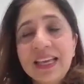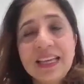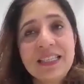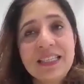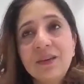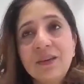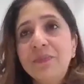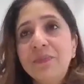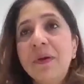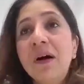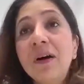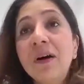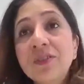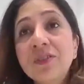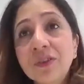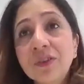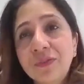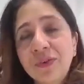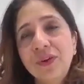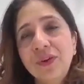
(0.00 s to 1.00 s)
and that's a
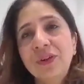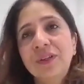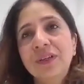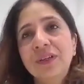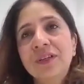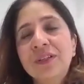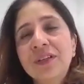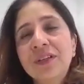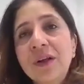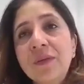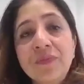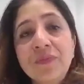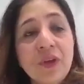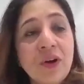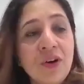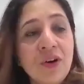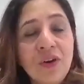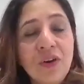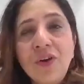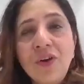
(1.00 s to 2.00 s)
part of all this.
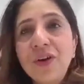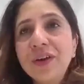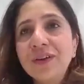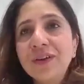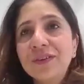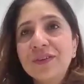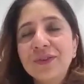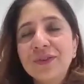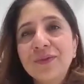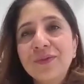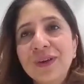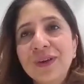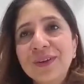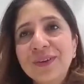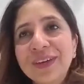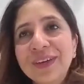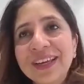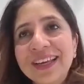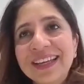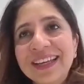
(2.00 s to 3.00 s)
all lawyers who are
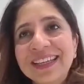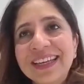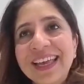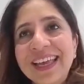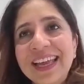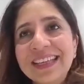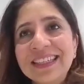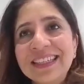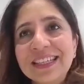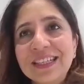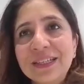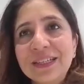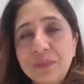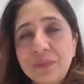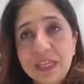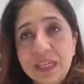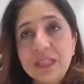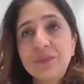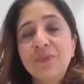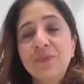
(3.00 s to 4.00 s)
looking at cases,
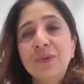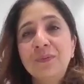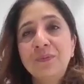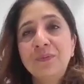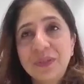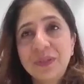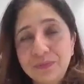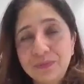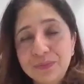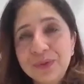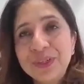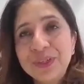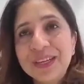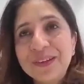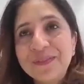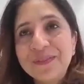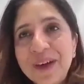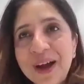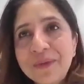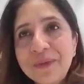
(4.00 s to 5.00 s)
please put
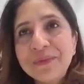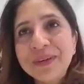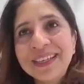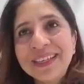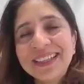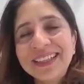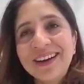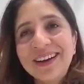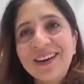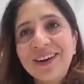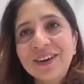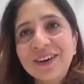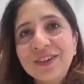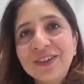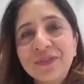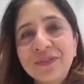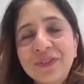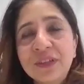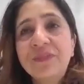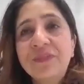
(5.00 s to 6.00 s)
environment at the
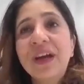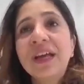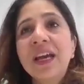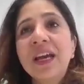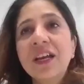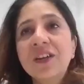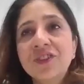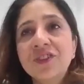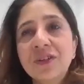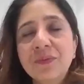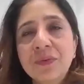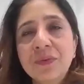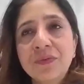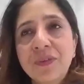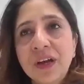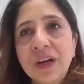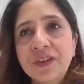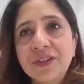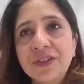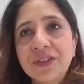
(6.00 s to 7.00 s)
heart of it. Financial
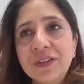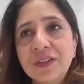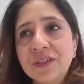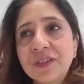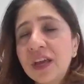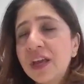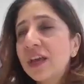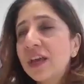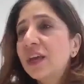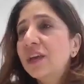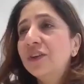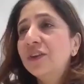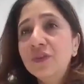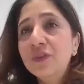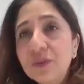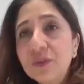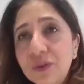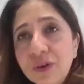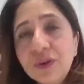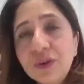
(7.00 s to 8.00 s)
professionals,
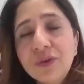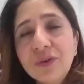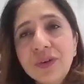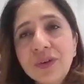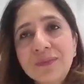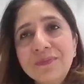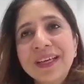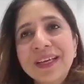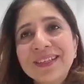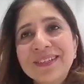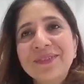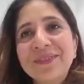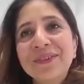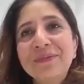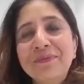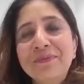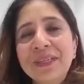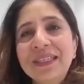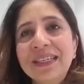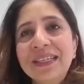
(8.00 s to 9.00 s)
you know it makes
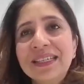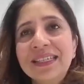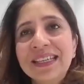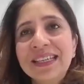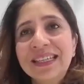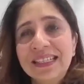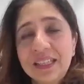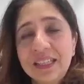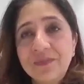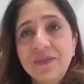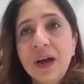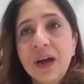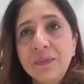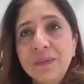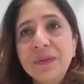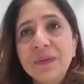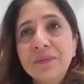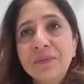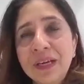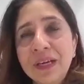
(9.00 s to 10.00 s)
good business sense.
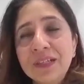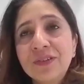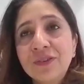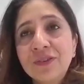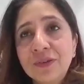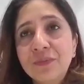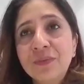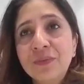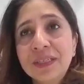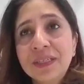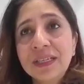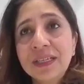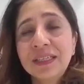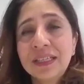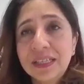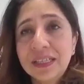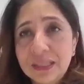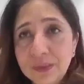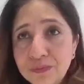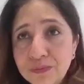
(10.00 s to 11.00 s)
Environment makes good
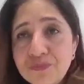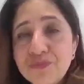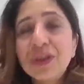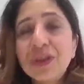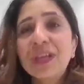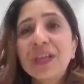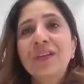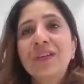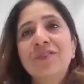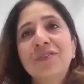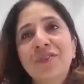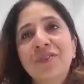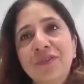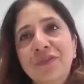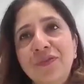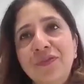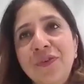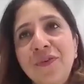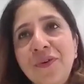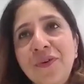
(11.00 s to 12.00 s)
business sense. Bring it to
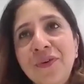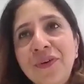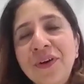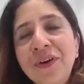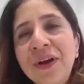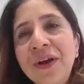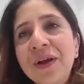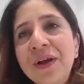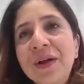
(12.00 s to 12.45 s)
the fore.